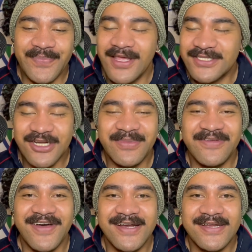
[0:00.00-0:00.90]
It's going to be
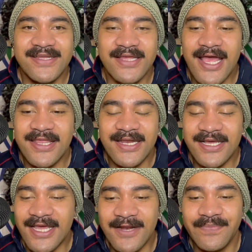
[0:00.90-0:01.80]
fun. And then
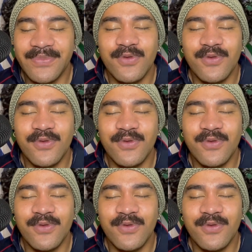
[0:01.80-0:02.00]
again,